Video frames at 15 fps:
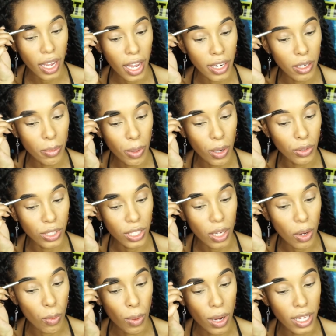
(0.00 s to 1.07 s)
Edna Posey
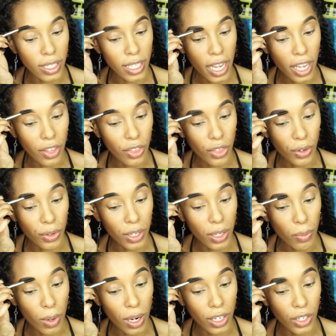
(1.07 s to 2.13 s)
was a
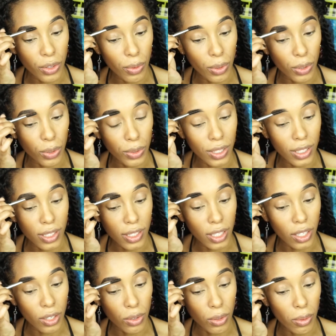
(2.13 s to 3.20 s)
31 year old
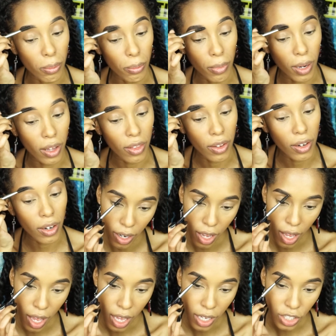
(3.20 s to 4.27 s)
single mother.
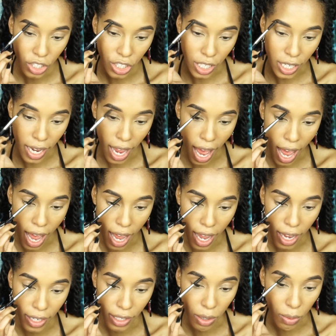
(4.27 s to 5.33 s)
She
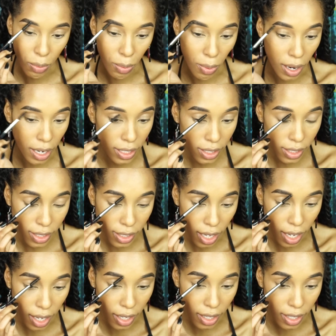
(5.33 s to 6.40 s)
had one
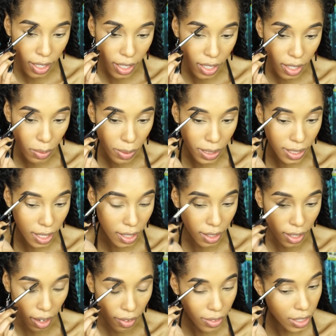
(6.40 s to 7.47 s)
son, he was
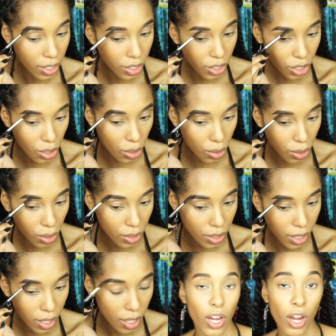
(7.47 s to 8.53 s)
11 years old.
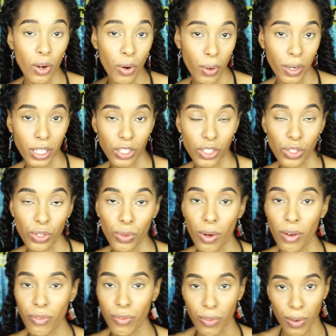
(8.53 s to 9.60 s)
According
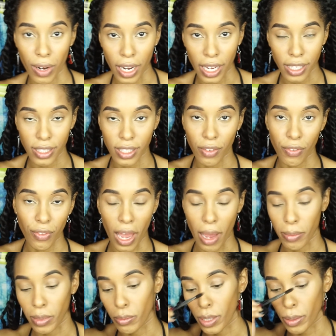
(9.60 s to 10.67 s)
to friends,
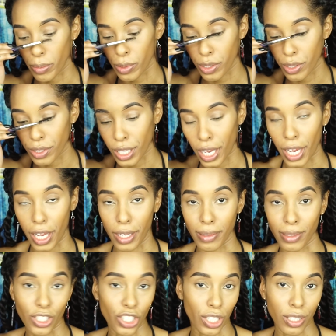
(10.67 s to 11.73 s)
family members,
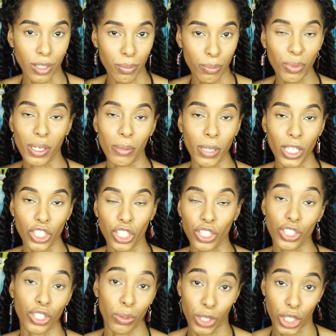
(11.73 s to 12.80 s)
and just pretty much
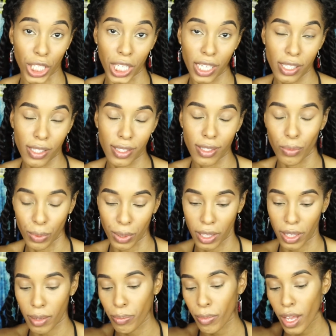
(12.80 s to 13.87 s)
associates,
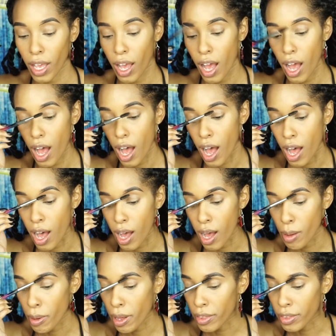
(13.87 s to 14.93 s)
really,
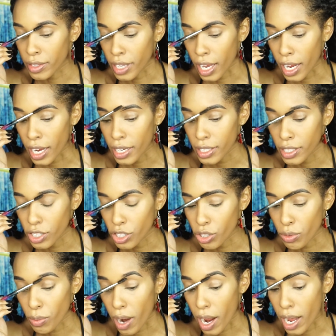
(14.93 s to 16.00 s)
um, they
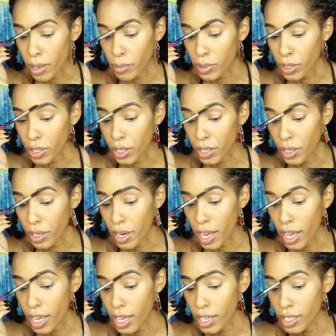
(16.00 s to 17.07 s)
described her
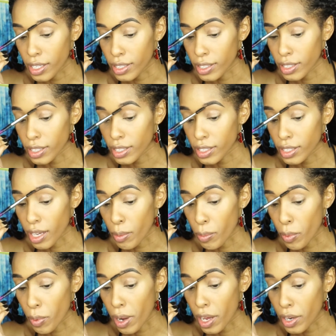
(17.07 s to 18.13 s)
as
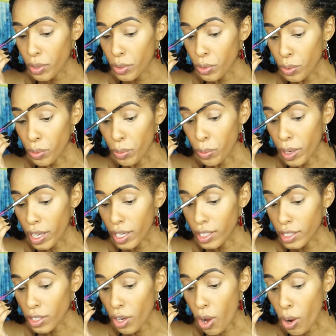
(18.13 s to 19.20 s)
someone who
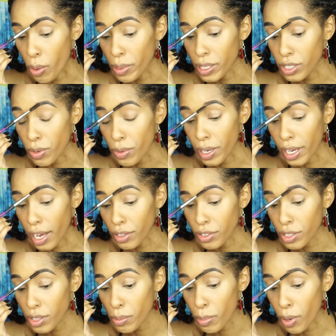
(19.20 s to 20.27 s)
was always going out
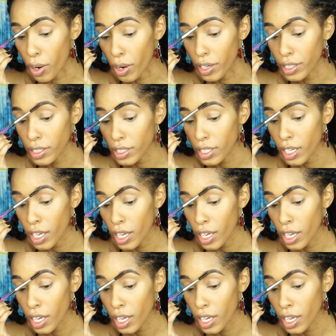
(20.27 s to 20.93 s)
to the bars.